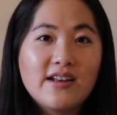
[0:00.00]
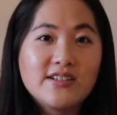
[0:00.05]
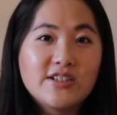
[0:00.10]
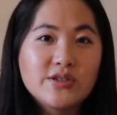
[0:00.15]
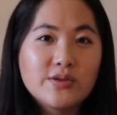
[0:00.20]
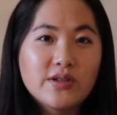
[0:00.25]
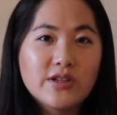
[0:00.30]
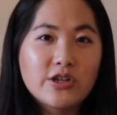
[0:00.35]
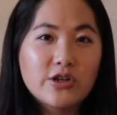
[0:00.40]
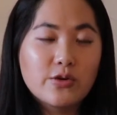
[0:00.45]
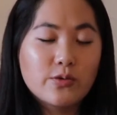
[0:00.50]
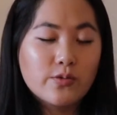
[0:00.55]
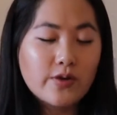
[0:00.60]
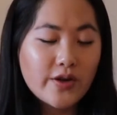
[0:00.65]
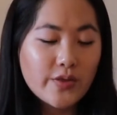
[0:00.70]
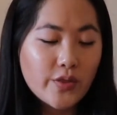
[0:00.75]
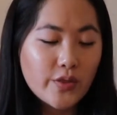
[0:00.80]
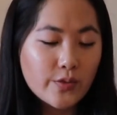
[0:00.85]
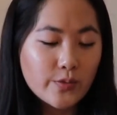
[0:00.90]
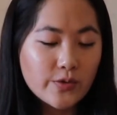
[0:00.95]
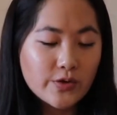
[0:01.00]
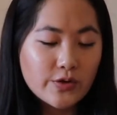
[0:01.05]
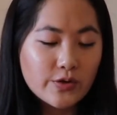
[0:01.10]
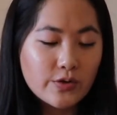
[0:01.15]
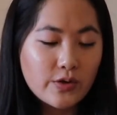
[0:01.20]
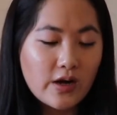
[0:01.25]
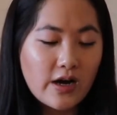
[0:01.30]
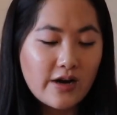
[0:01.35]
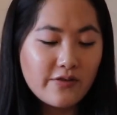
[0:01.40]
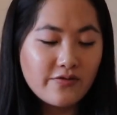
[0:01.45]
do a little run
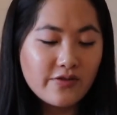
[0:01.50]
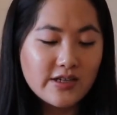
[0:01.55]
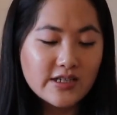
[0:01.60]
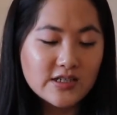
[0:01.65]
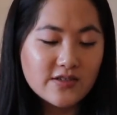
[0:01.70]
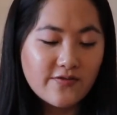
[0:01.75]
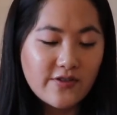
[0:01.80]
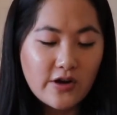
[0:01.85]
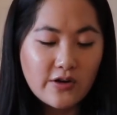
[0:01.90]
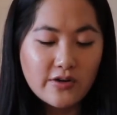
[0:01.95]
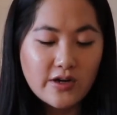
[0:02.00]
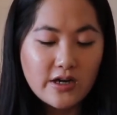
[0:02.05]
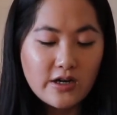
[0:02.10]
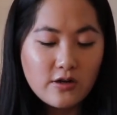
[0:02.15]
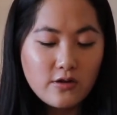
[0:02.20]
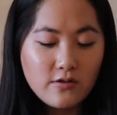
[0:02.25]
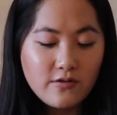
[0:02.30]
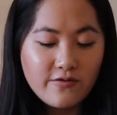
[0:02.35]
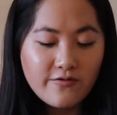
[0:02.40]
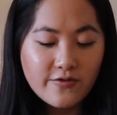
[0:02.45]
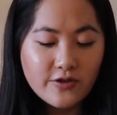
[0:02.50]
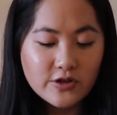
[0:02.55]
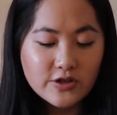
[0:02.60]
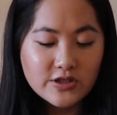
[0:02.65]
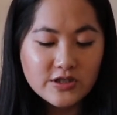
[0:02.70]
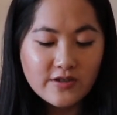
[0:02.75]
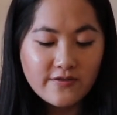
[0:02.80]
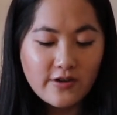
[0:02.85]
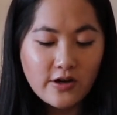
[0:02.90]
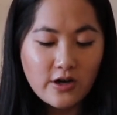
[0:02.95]
through of this photo.
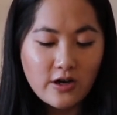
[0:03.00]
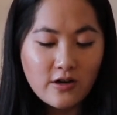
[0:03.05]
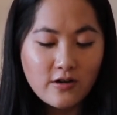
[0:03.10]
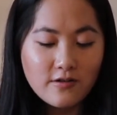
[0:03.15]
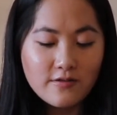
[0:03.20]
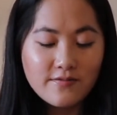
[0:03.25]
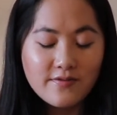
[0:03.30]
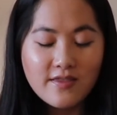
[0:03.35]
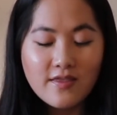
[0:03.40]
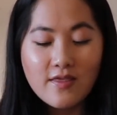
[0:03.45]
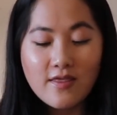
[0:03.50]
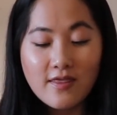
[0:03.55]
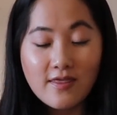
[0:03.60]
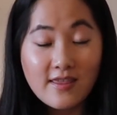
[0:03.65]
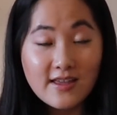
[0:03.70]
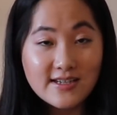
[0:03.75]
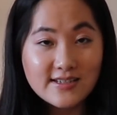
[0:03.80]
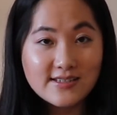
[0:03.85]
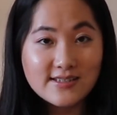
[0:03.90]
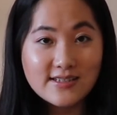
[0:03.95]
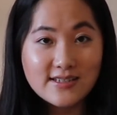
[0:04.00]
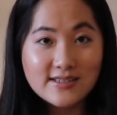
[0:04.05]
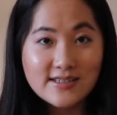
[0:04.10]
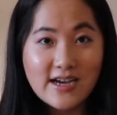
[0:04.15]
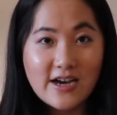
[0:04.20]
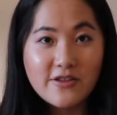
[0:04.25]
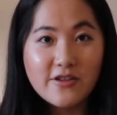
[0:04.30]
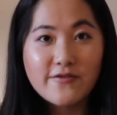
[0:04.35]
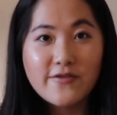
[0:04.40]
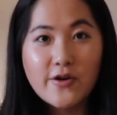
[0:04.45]
First of all, this is
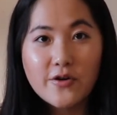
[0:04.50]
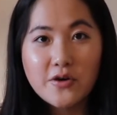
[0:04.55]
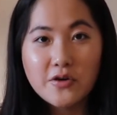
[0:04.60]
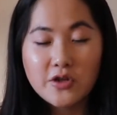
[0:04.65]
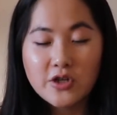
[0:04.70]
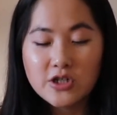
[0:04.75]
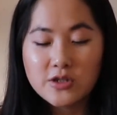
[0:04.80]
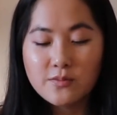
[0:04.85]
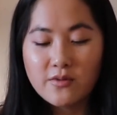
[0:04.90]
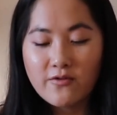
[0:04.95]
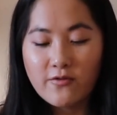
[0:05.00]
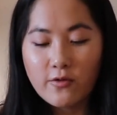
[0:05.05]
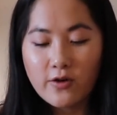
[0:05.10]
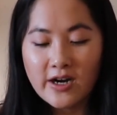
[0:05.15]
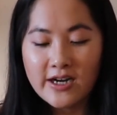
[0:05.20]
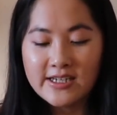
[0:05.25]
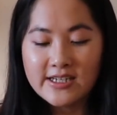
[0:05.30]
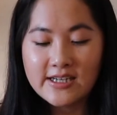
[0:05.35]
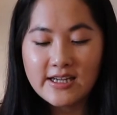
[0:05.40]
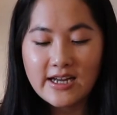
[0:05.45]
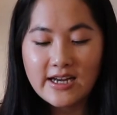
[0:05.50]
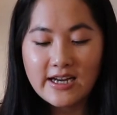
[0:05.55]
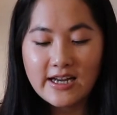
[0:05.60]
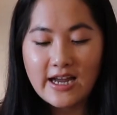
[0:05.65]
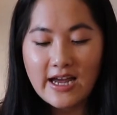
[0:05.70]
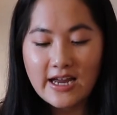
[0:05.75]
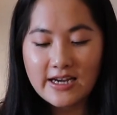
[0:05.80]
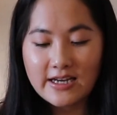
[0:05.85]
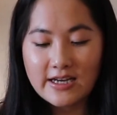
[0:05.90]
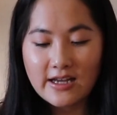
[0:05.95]
how the photo looked before I did any
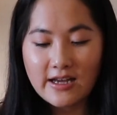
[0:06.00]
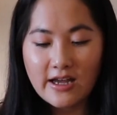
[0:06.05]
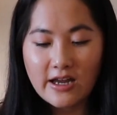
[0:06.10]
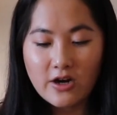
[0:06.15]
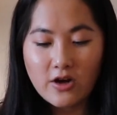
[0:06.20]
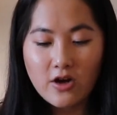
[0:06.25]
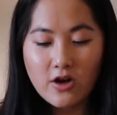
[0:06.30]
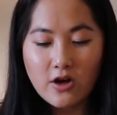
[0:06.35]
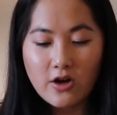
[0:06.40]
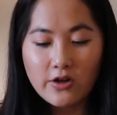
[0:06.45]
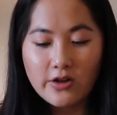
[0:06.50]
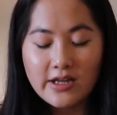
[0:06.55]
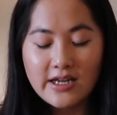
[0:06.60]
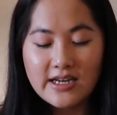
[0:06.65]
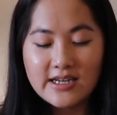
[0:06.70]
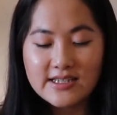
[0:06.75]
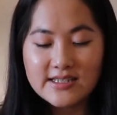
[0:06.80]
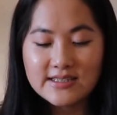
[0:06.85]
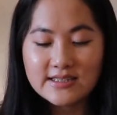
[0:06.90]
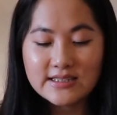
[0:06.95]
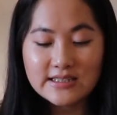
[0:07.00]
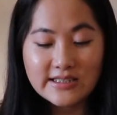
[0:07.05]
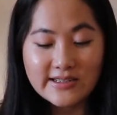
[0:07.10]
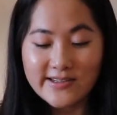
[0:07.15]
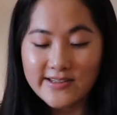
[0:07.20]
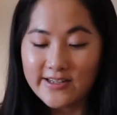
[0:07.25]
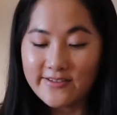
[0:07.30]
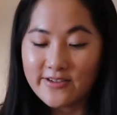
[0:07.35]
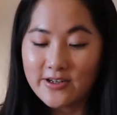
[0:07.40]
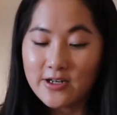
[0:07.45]
editing at all. It is
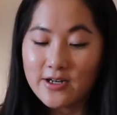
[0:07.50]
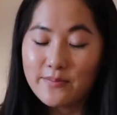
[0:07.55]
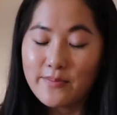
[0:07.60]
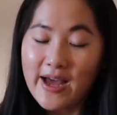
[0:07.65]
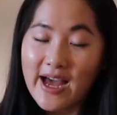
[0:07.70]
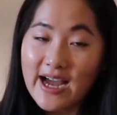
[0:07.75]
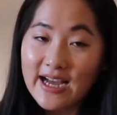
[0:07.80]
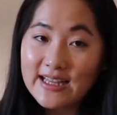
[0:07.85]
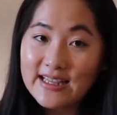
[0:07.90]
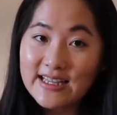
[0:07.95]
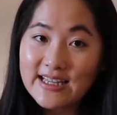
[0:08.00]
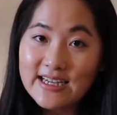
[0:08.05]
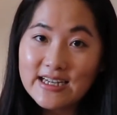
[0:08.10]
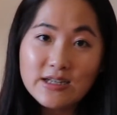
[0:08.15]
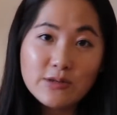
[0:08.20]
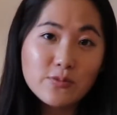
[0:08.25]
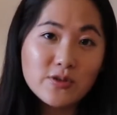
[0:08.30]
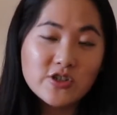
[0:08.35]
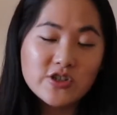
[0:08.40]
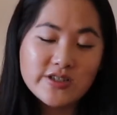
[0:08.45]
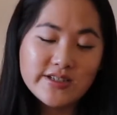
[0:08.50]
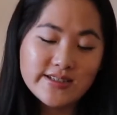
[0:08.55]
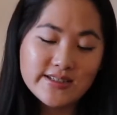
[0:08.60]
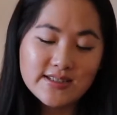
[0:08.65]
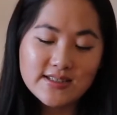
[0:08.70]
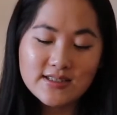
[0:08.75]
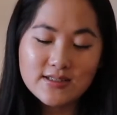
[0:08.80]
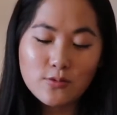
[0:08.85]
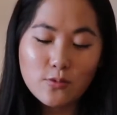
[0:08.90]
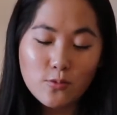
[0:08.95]
clearly very backlit, which
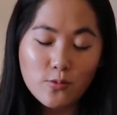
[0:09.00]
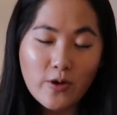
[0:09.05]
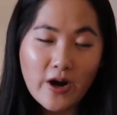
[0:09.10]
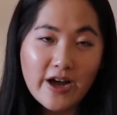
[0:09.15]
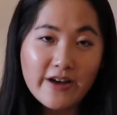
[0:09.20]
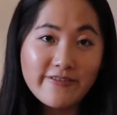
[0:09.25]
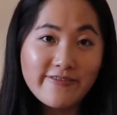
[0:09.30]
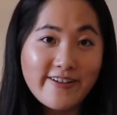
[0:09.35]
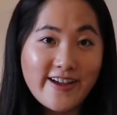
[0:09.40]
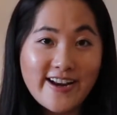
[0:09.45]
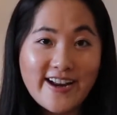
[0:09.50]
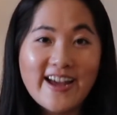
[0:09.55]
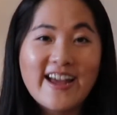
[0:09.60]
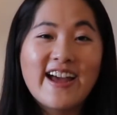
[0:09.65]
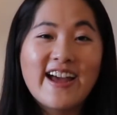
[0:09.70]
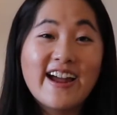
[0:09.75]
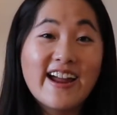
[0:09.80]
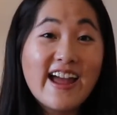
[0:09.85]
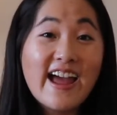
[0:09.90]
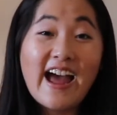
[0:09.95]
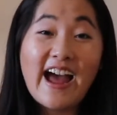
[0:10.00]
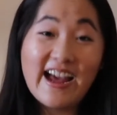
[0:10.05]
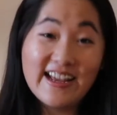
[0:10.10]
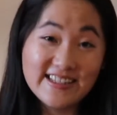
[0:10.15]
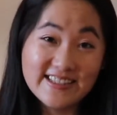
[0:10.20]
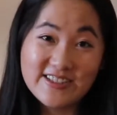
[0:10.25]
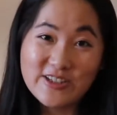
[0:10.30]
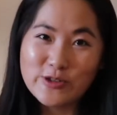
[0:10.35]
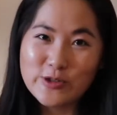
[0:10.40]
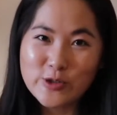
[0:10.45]
is rough, and I
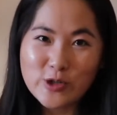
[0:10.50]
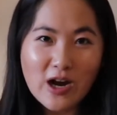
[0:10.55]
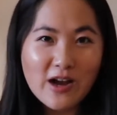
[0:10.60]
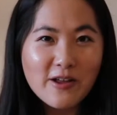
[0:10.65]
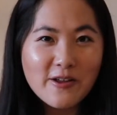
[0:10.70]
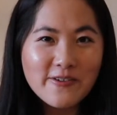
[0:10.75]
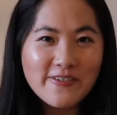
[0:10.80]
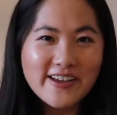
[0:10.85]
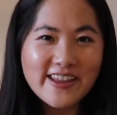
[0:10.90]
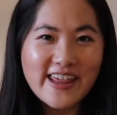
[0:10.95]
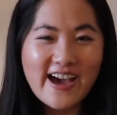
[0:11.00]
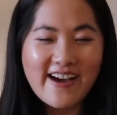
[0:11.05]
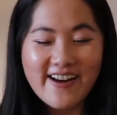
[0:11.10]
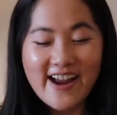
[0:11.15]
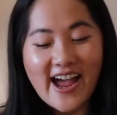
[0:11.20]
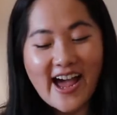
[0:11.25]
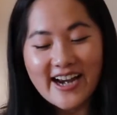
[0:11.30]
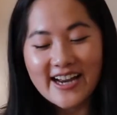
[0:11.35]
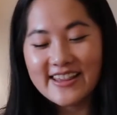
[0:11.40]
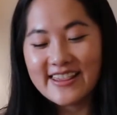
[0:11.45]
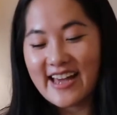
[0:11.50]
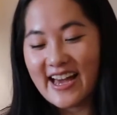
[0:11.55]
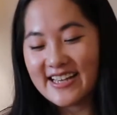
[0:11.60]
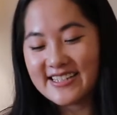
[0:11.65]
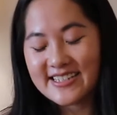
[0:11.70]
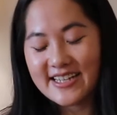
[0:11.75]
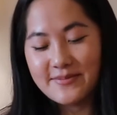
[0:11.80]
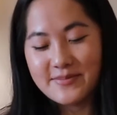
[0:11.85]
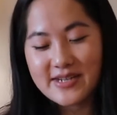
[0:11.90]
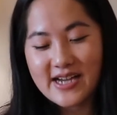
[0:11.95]
still struggle with how to edit that
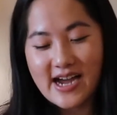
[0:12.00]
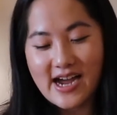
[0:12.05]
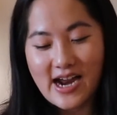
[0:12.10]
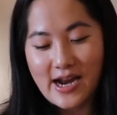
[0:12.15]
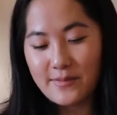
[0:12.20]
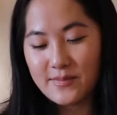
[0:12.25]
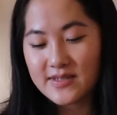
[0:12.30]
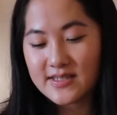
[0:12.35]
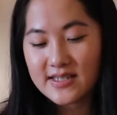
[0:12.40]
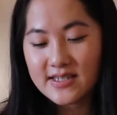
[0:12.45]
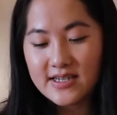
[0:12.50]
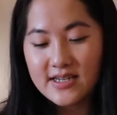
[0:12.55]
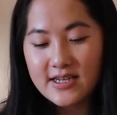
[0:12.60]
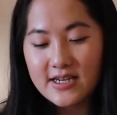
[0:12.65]
sometimes.